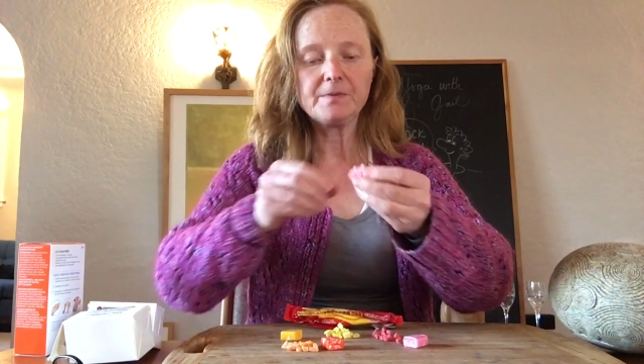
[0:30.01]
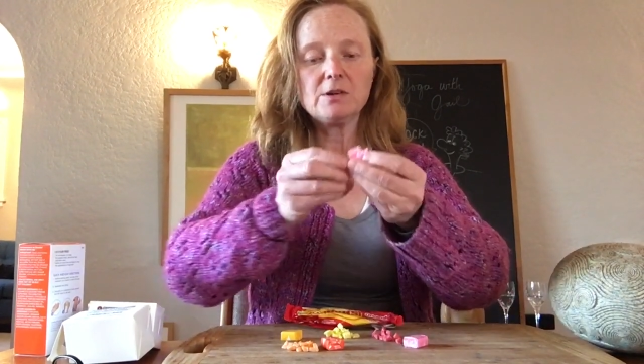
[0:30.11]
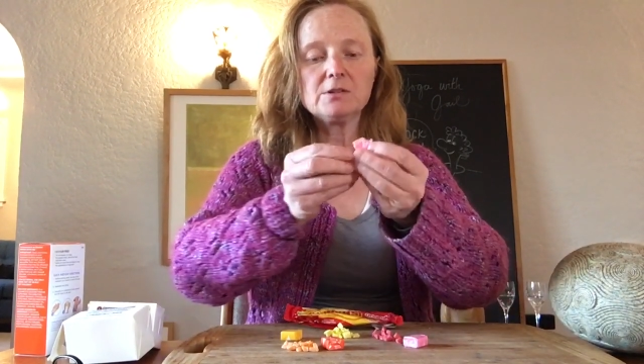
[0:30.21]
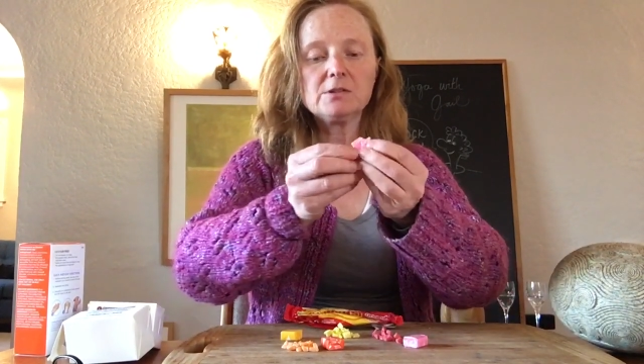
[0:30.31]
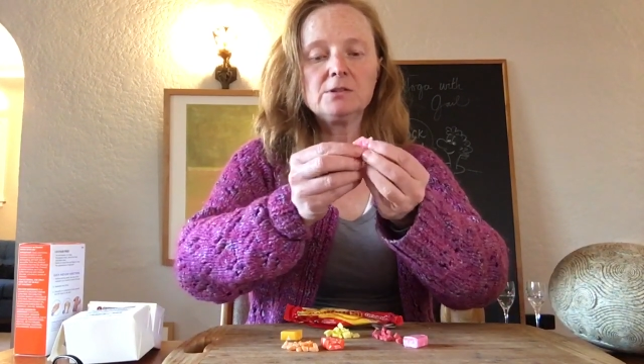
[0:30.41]

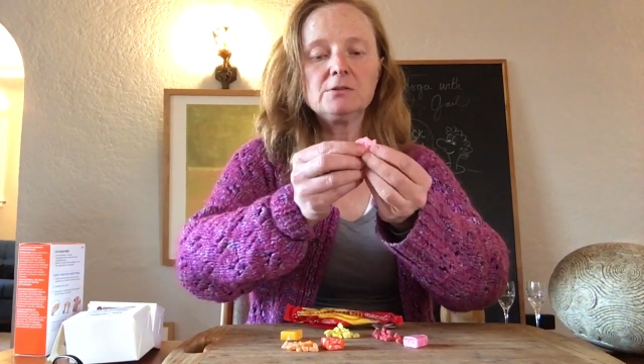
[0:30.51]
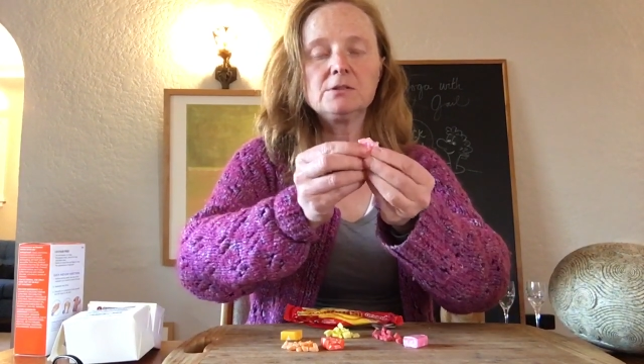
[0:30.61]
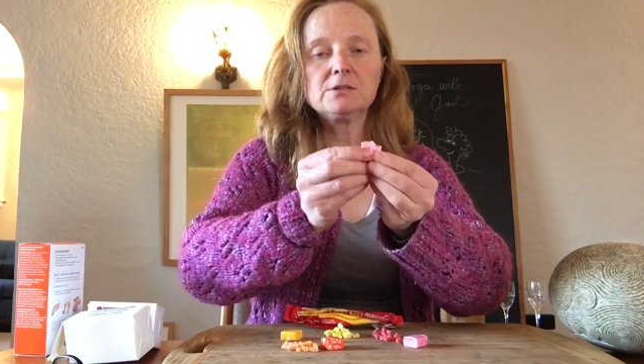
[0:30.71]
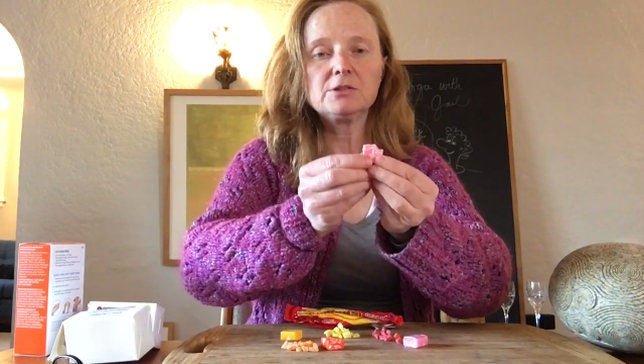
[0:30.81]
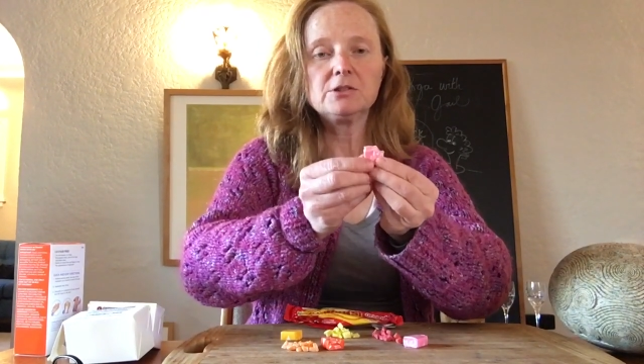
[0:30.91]
Also,
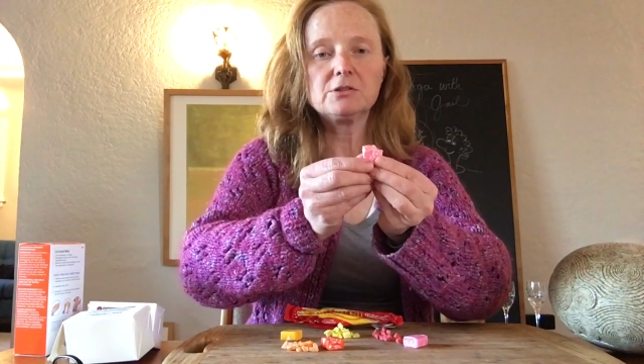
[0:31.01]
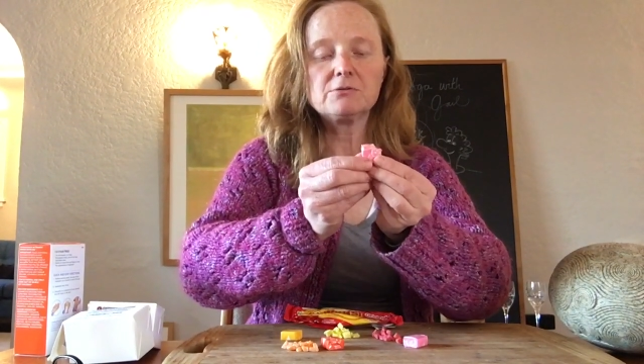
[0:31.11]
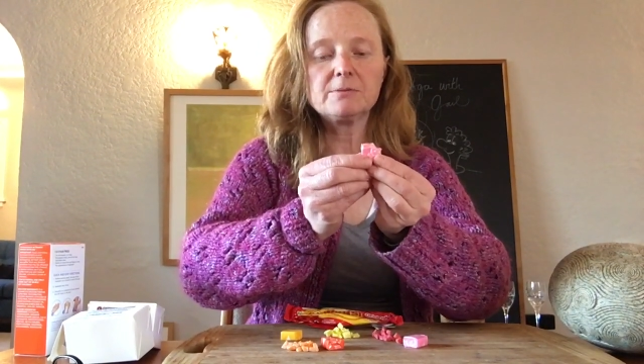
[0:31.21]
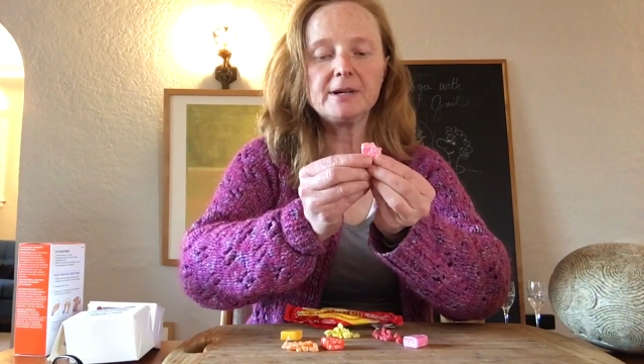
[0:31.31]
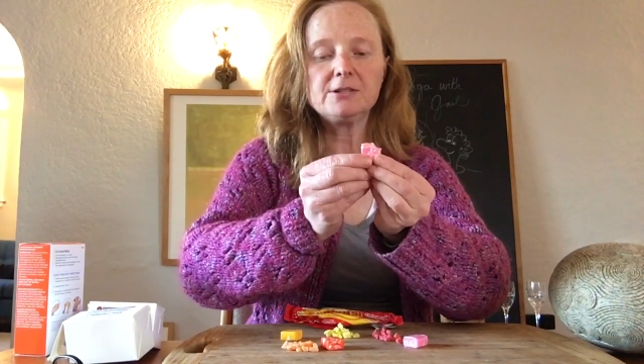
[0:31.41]
just to
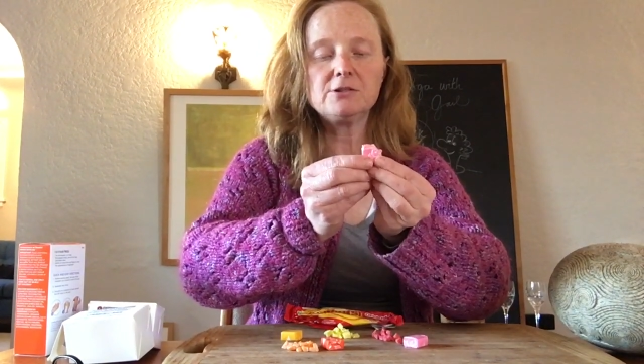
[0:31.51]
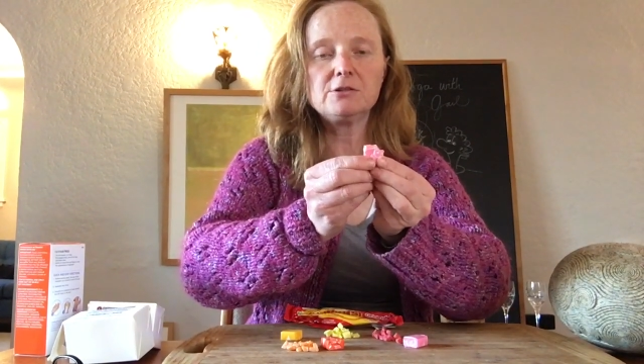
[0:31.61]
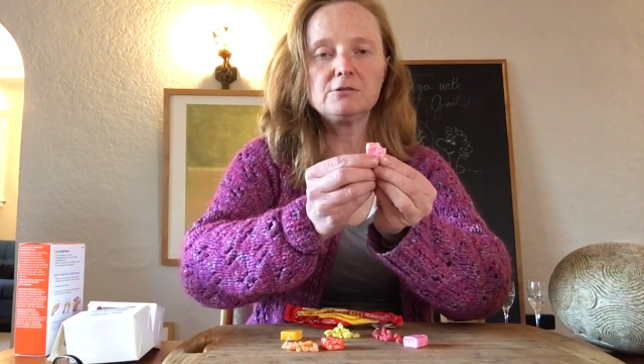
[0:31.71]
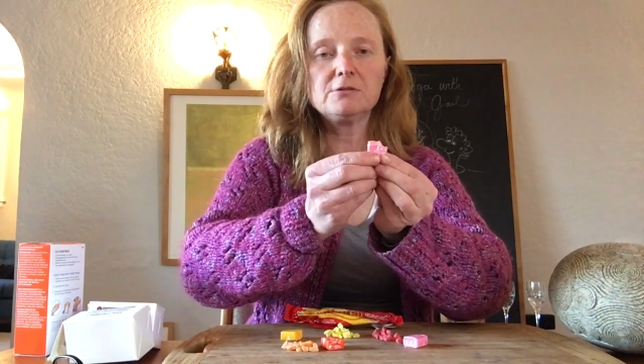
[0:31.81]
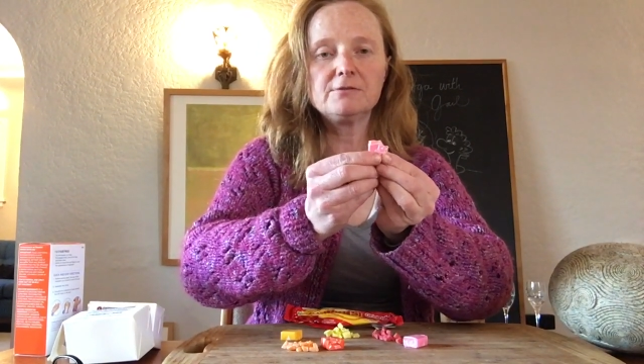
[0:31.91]
remind
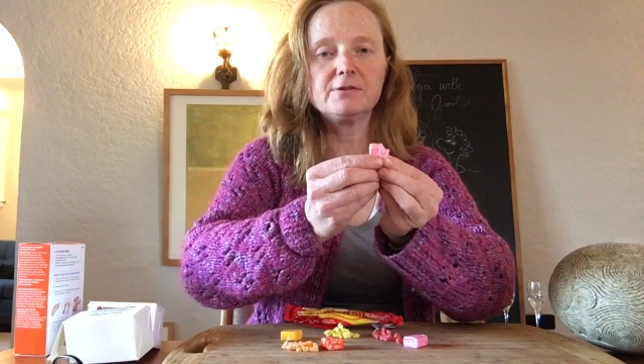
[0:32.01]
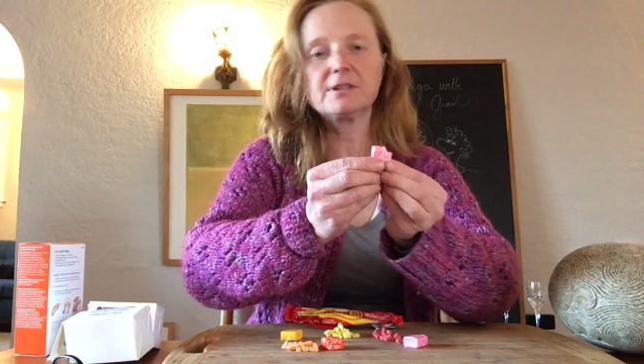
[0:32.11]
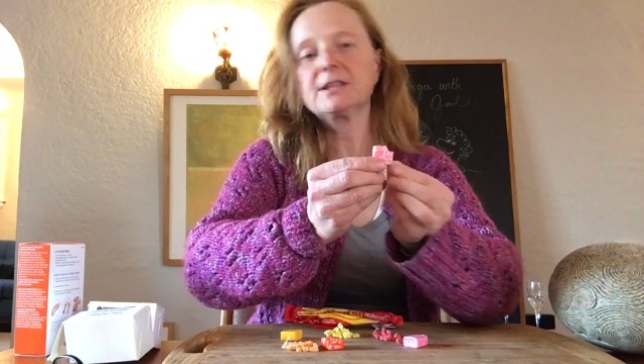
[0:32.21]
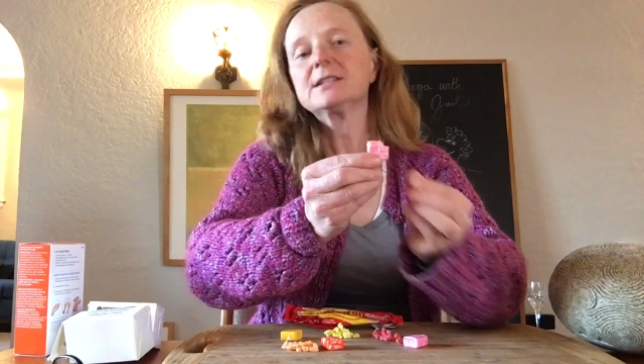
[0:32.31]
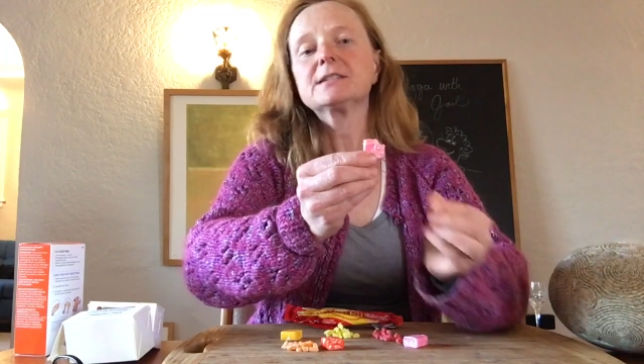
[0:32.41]
you, for
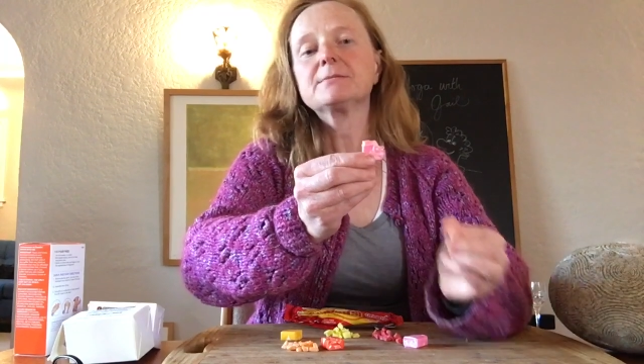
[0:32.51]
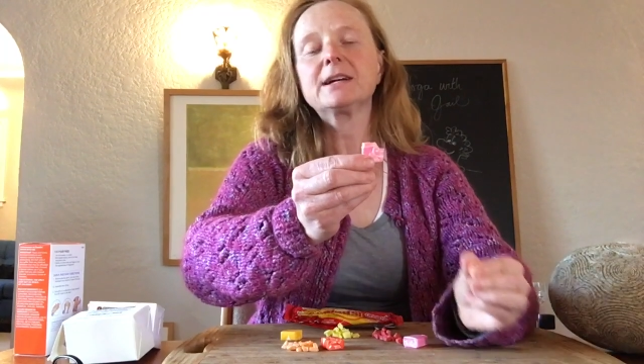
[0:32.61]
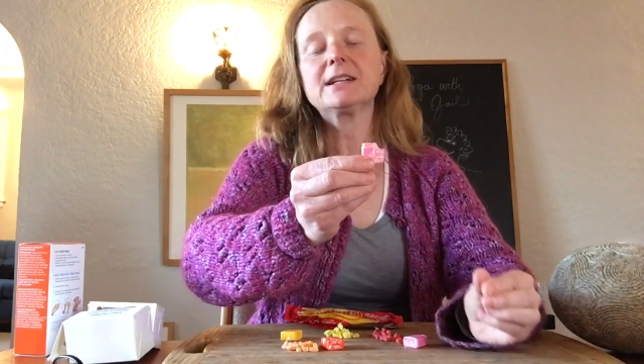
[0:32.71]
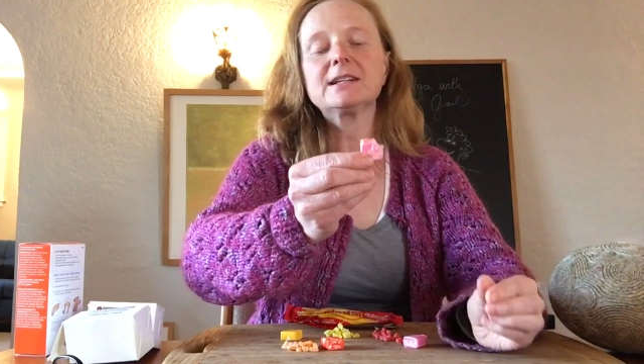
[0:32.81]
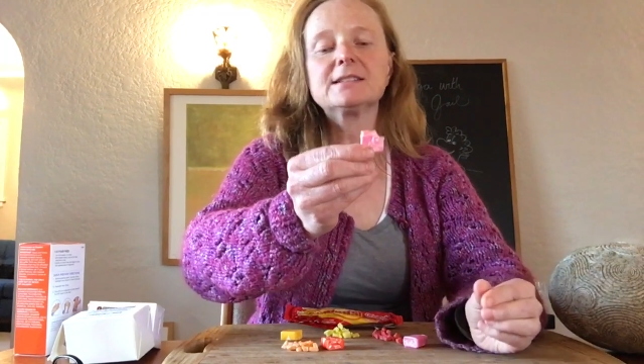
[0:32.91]
kids in my
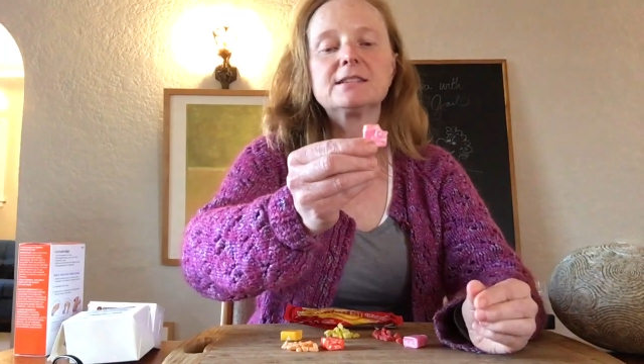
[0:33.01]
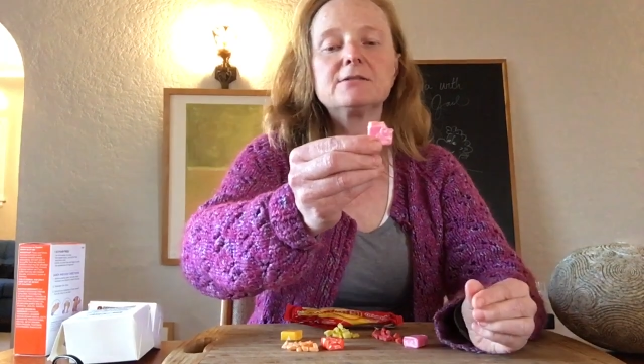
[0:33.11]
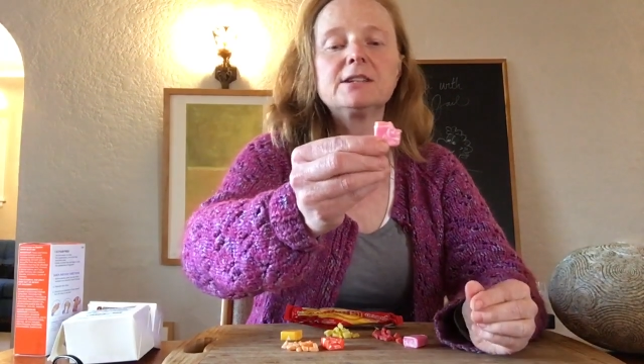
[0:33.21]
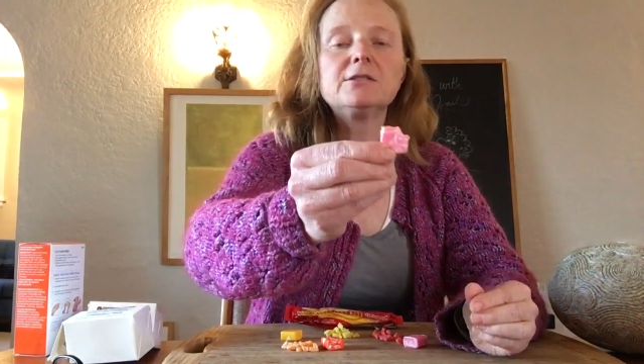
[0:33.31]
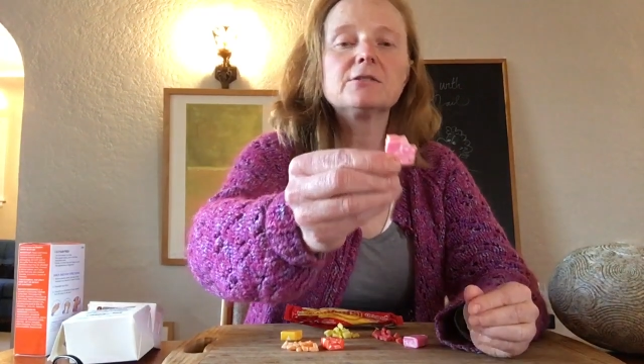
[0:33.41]
class, they
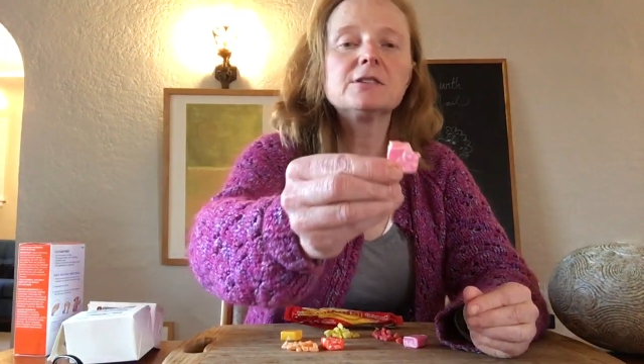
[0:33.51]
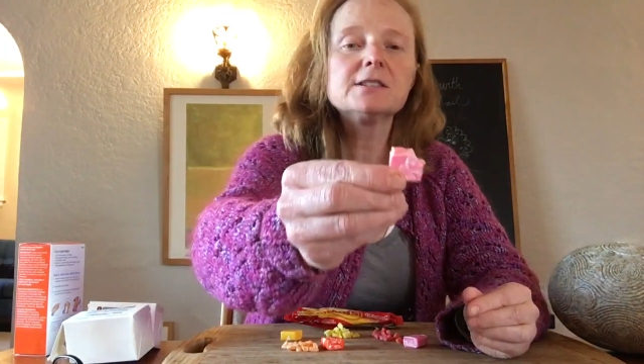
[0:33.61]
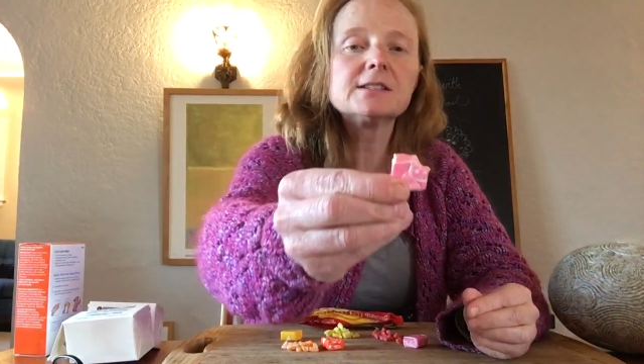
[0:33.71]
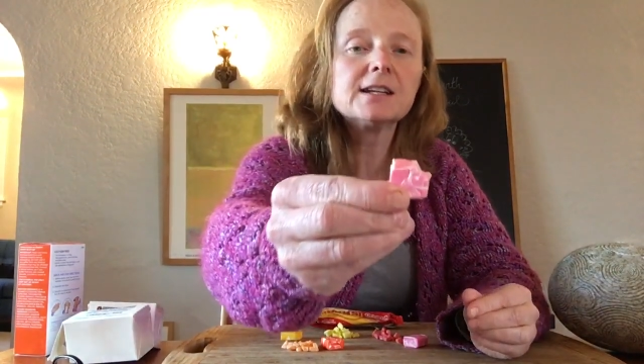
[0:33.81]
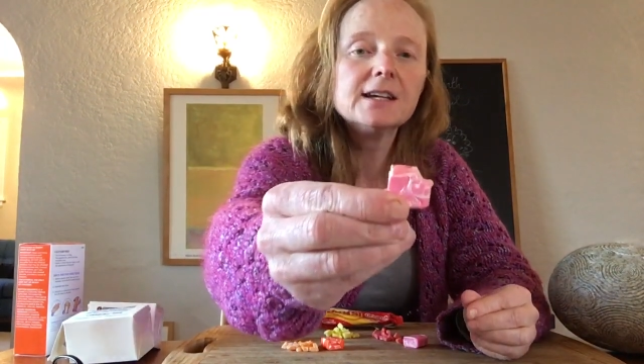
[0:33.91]
already know
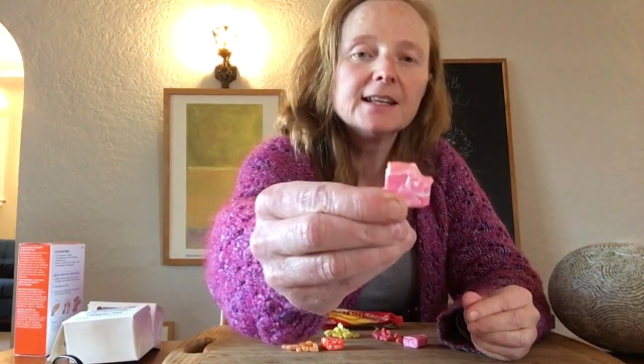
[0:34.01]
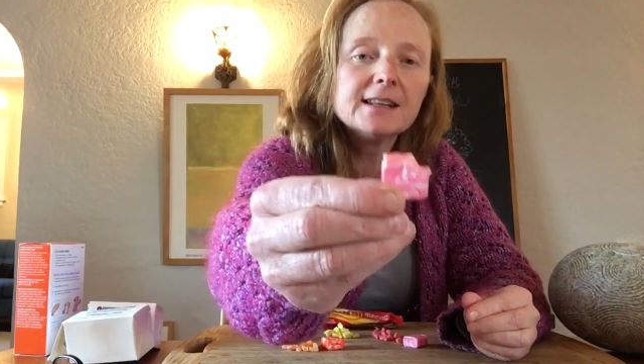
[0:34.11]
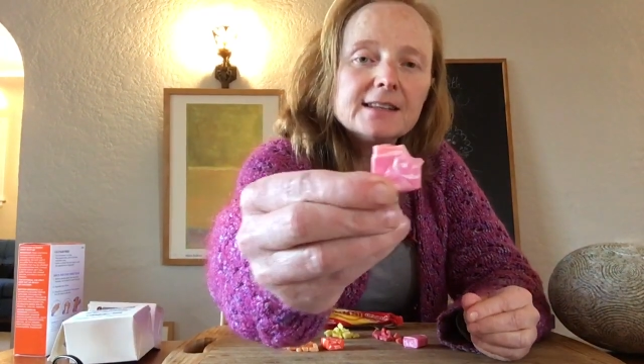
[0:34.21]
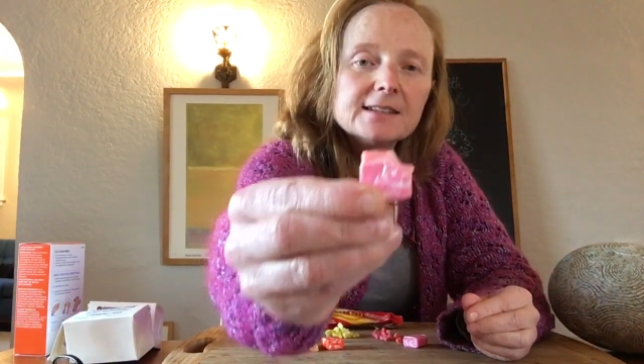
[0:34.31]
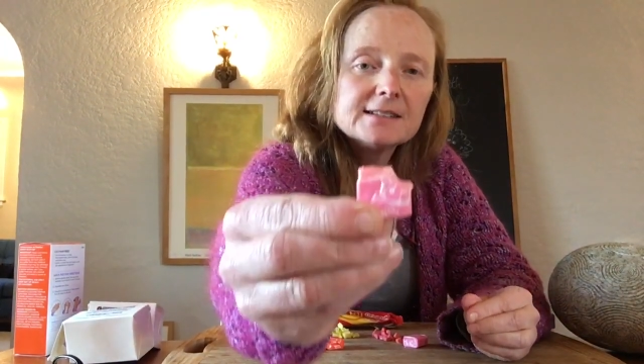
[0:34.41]
this.
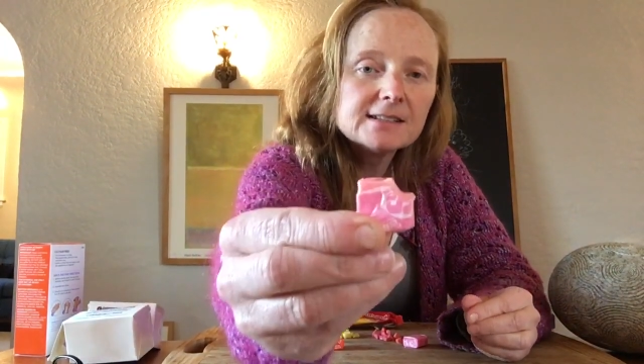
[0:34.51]
This is